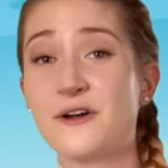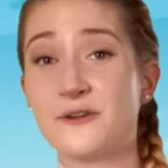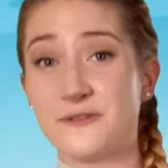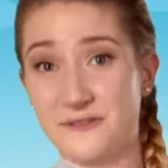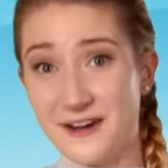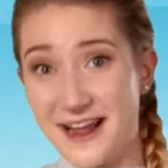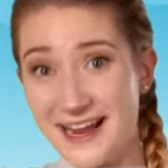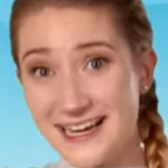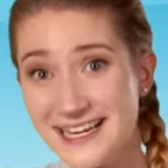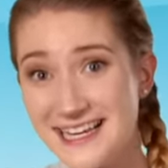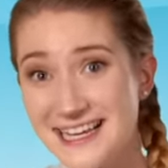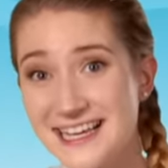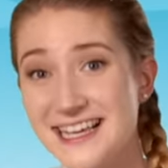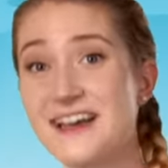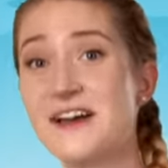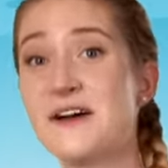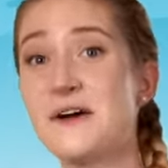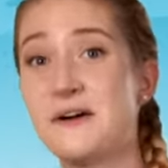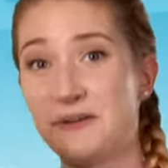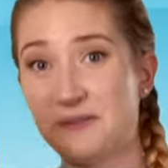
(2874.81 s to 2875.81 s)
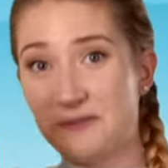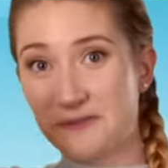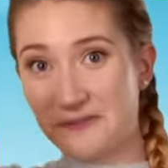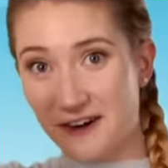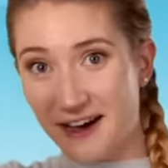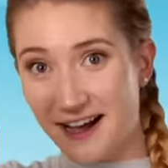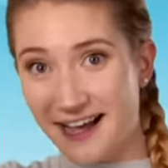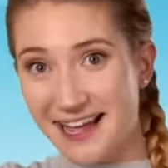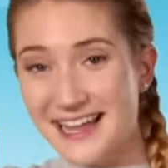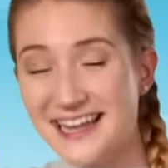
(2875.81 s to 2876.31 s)
Ready?
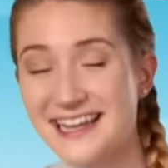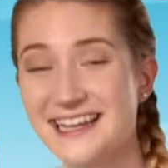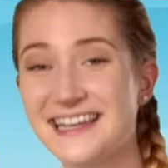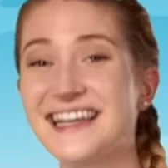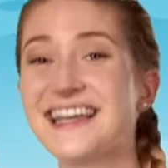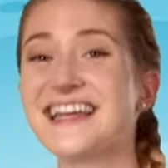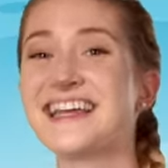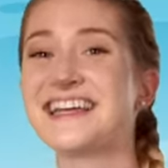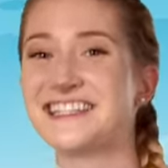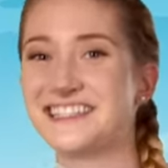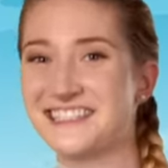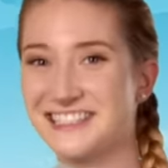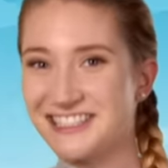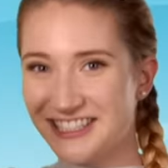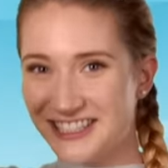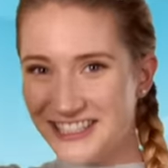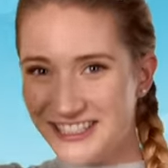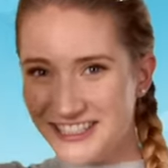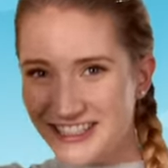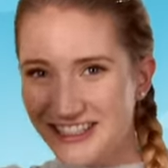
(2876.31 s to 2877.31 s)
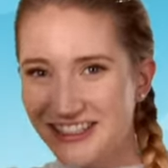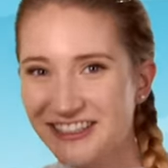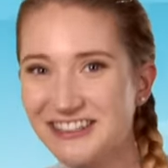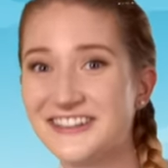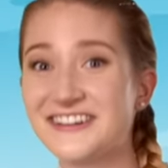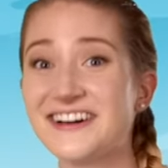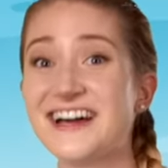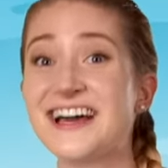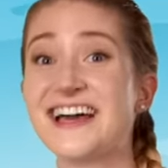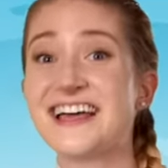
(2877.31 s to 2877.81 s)
One,
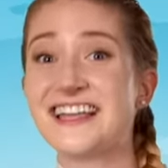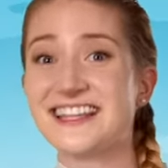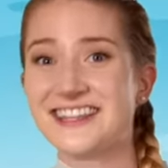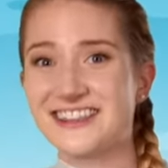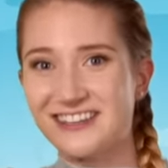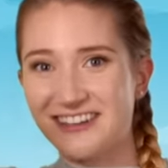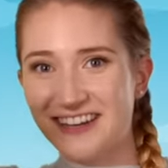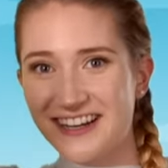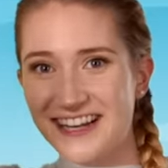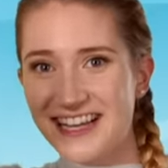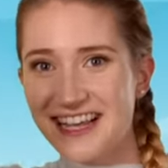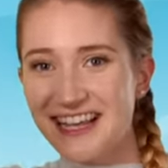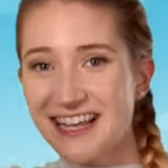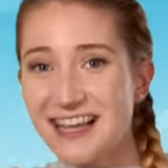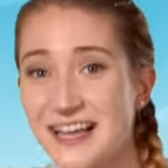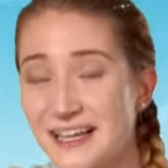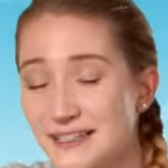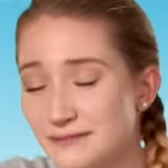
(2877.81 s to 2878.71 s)
two, three. wow,